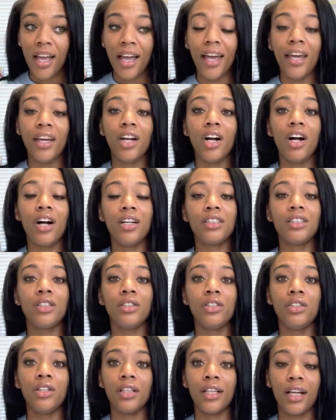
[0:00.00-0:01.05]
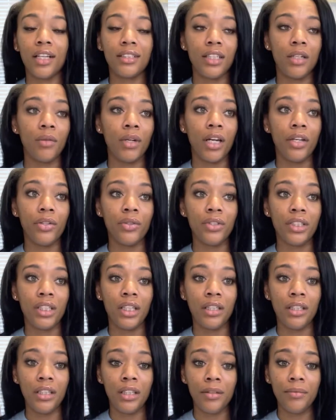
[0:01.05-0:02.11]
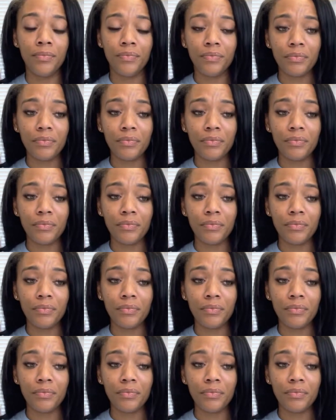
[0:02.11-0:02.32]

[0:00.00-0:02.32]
And also, you know, like I said, when I use CND,